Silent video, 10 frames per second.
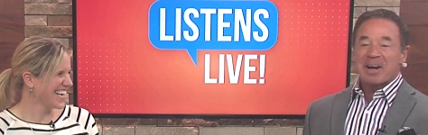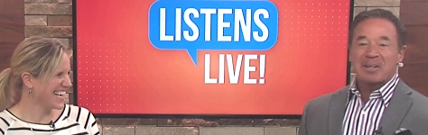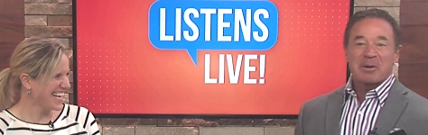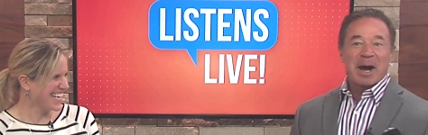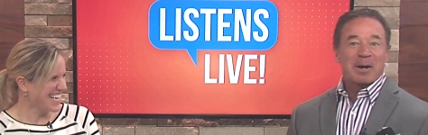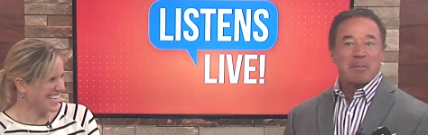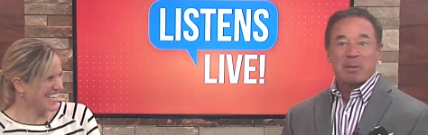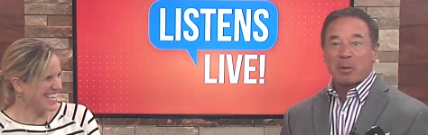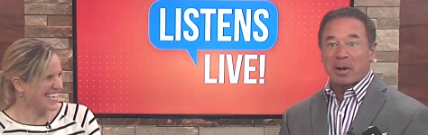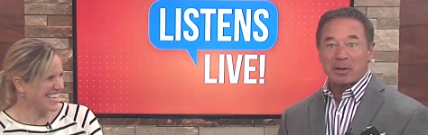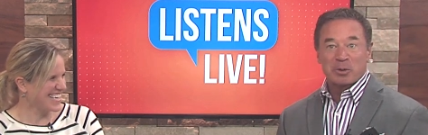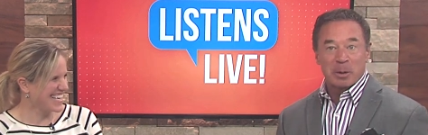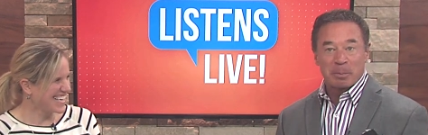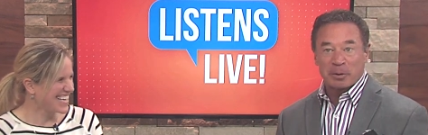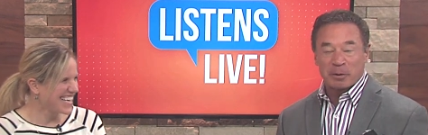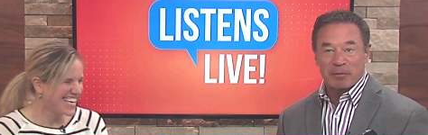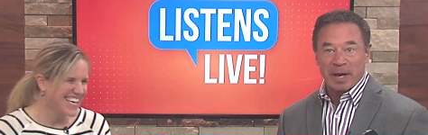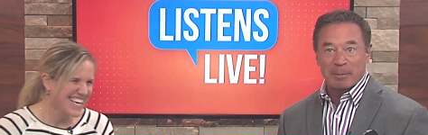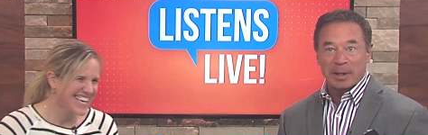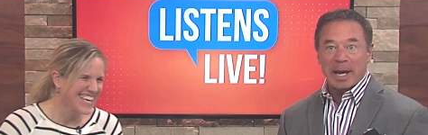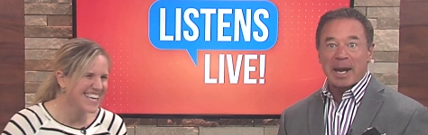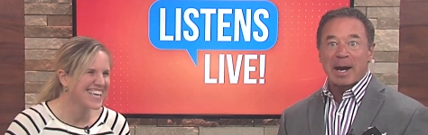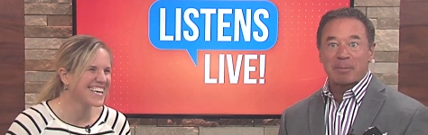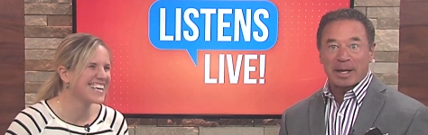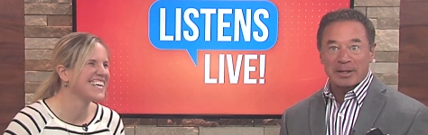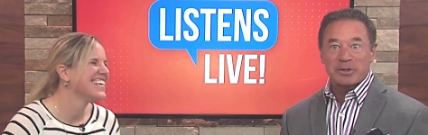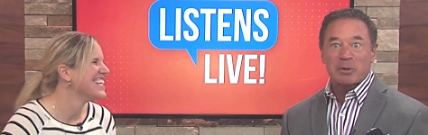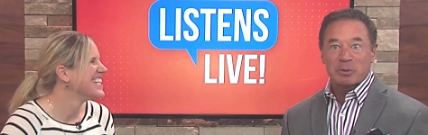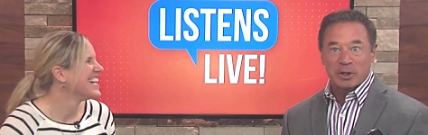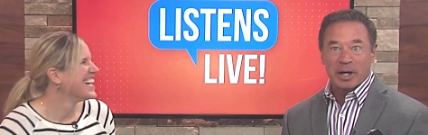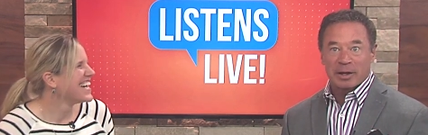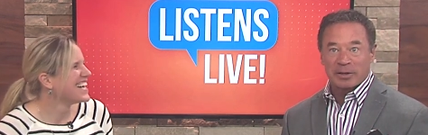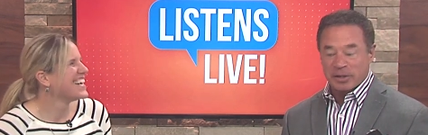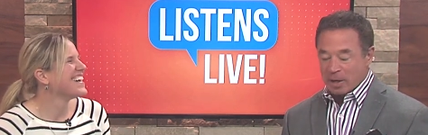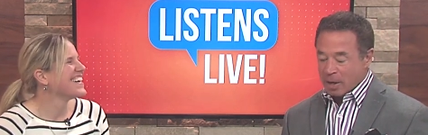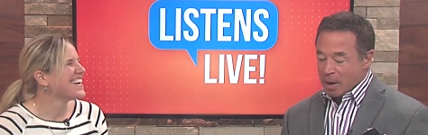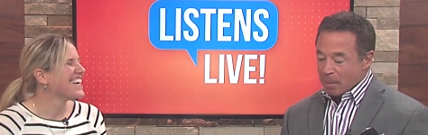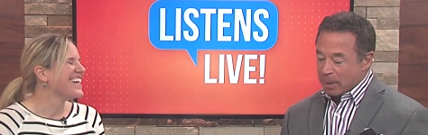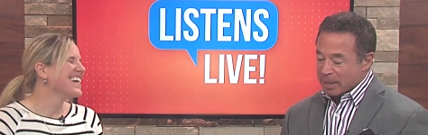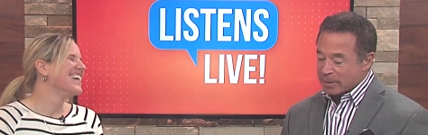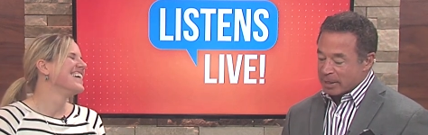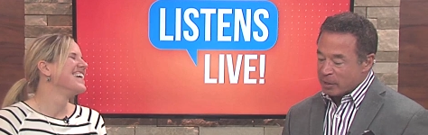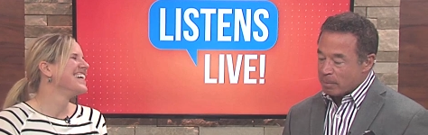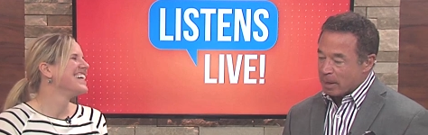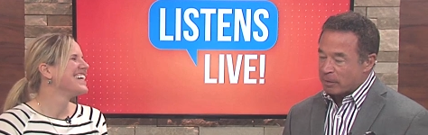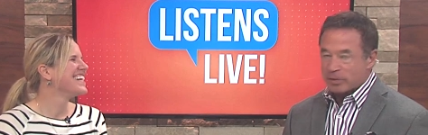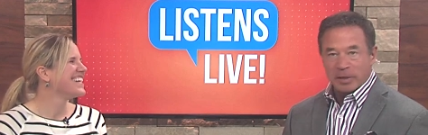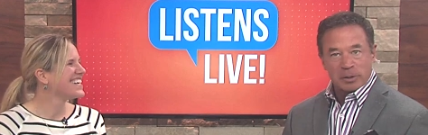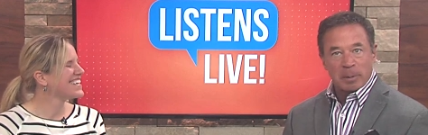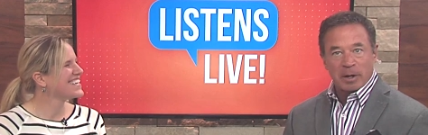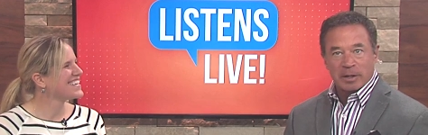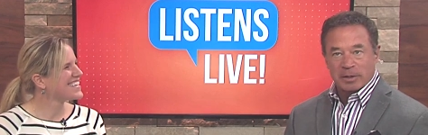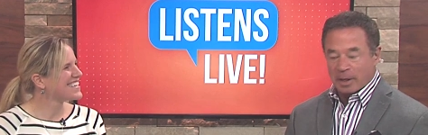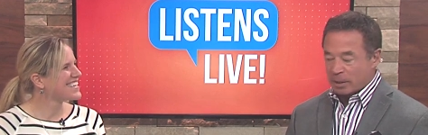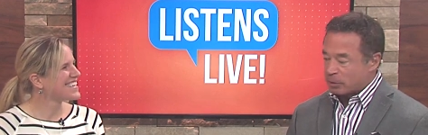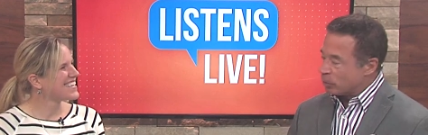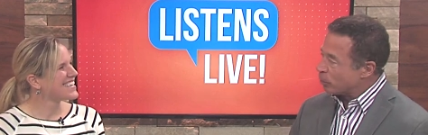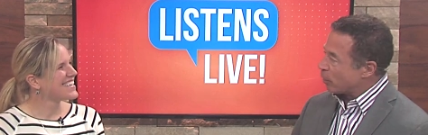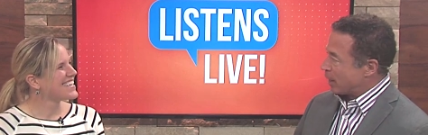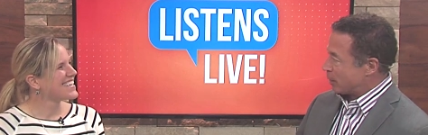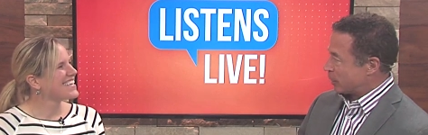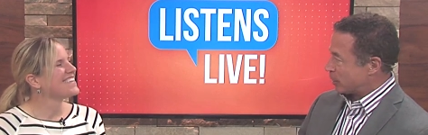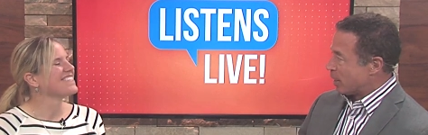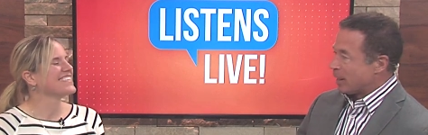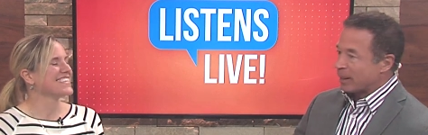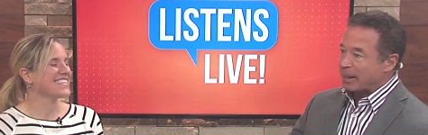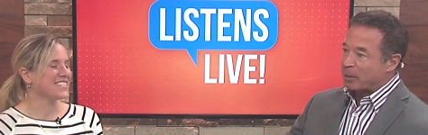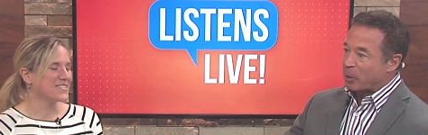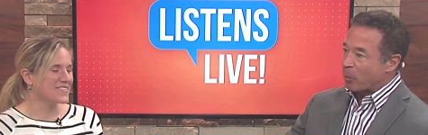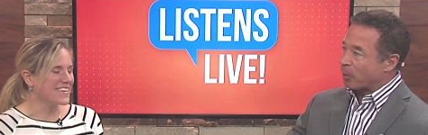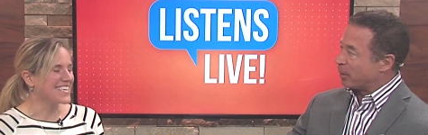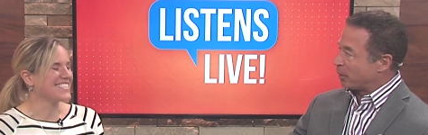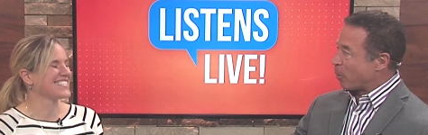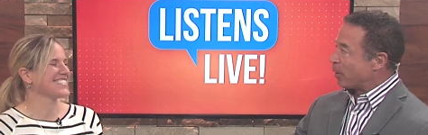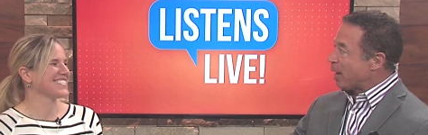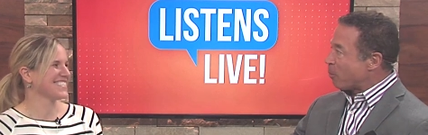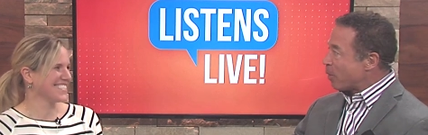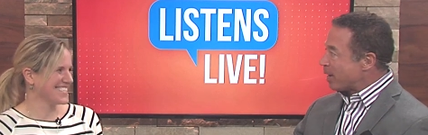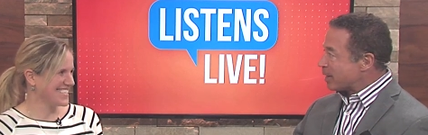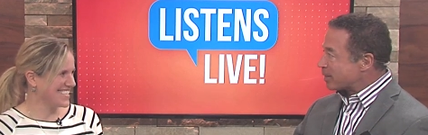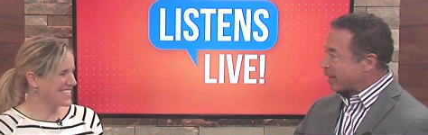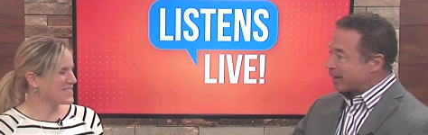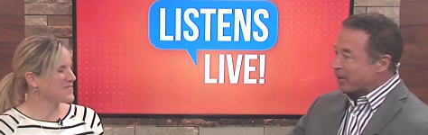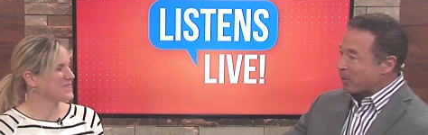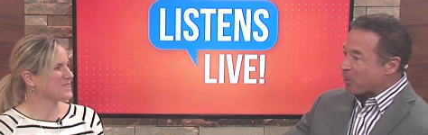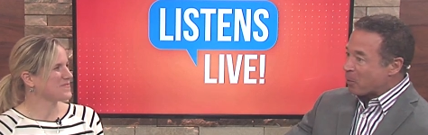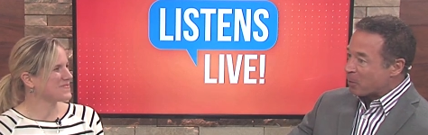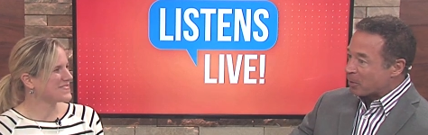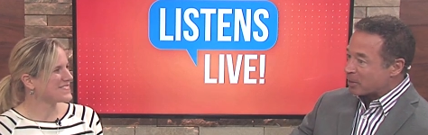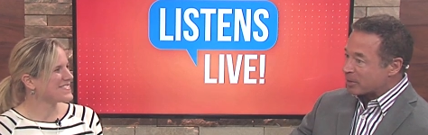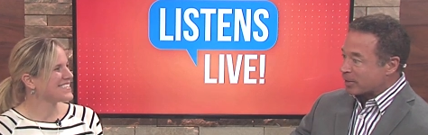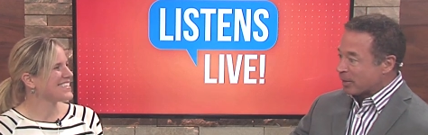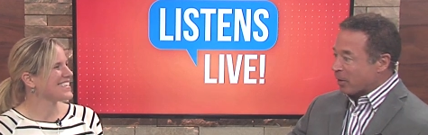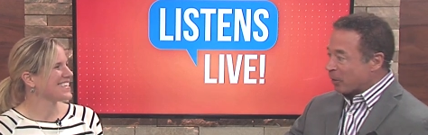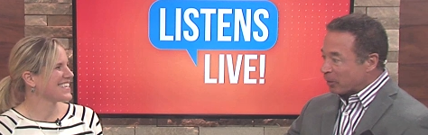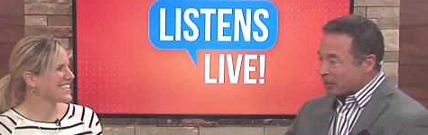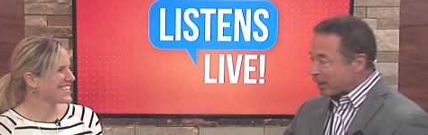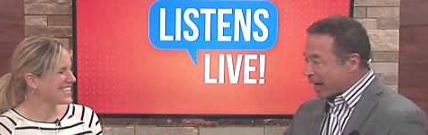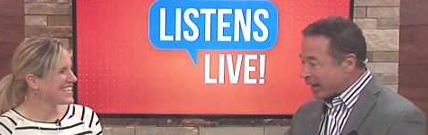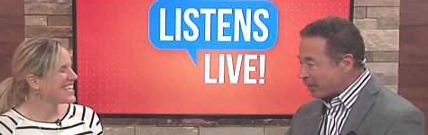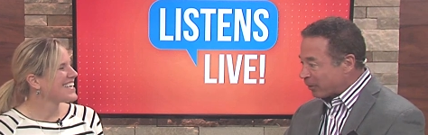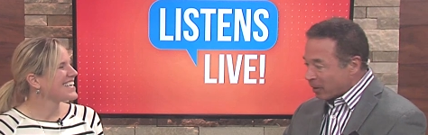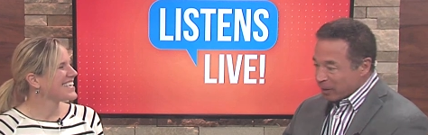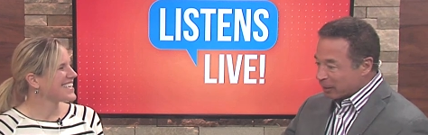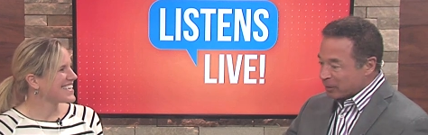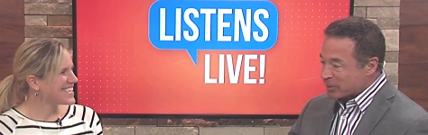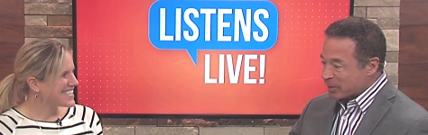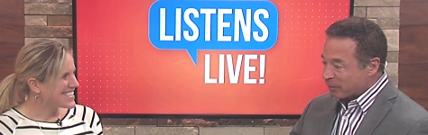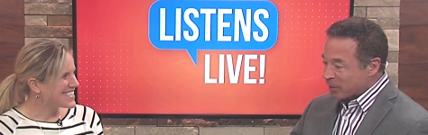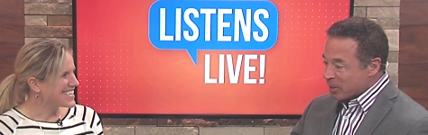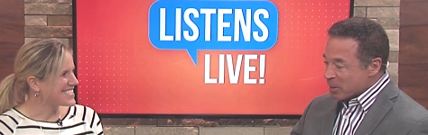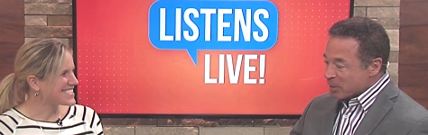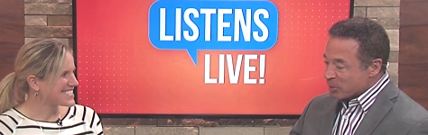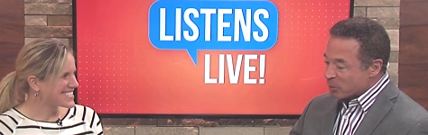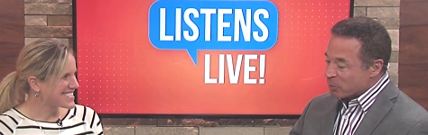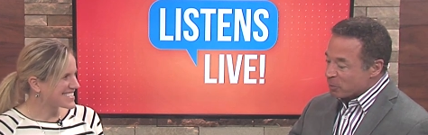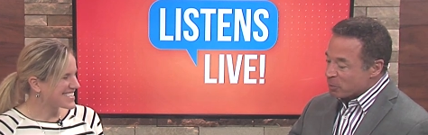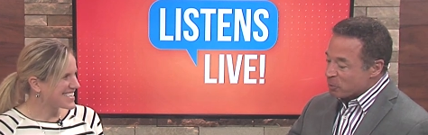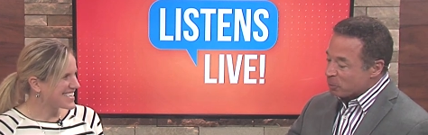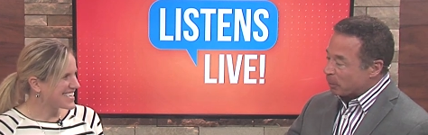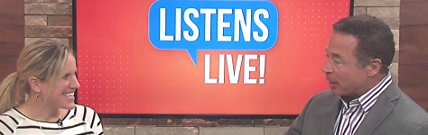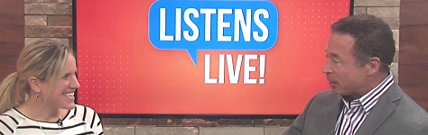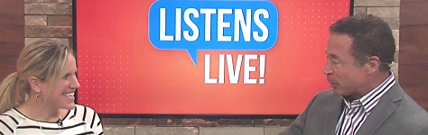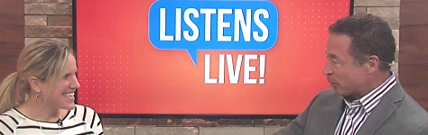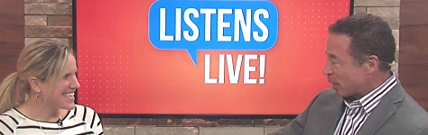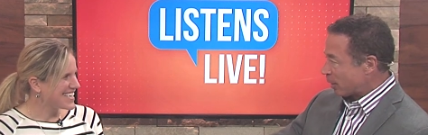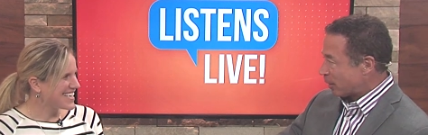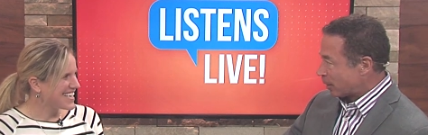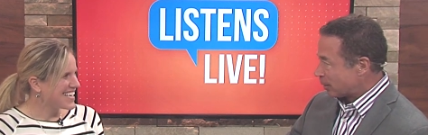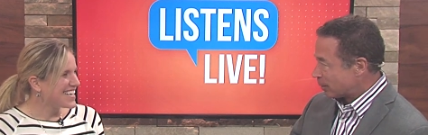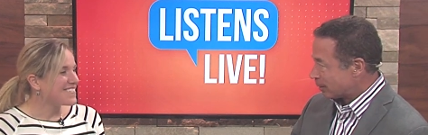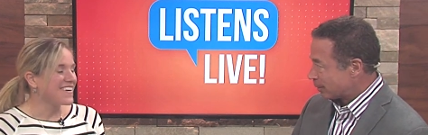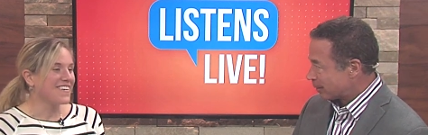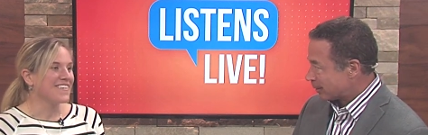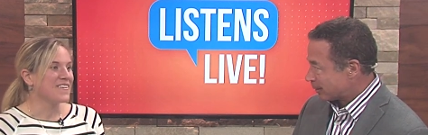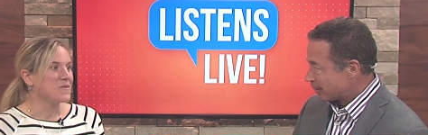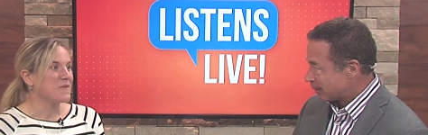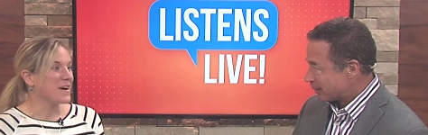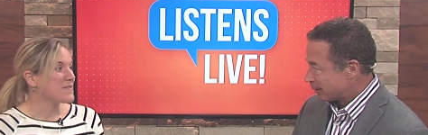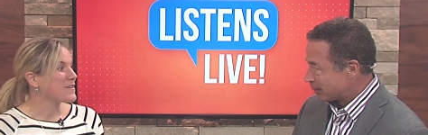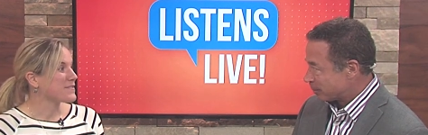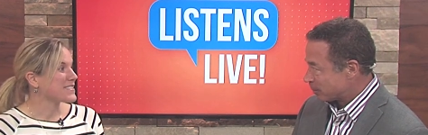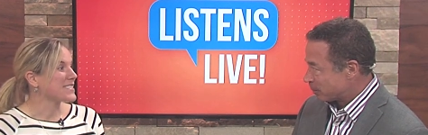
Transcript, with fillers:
Speaker 1: Dr. Ackerman went on a trip with her family, and I'm like so jealous oh. because I hear about this experience a lot. Dude ranches. We did like a dude go, ranch. Going out west, yep. getting on a horse, herding cattle, all that good stuff. Yes. So you planned this for how long?
Speaker 2: Oh, probably for over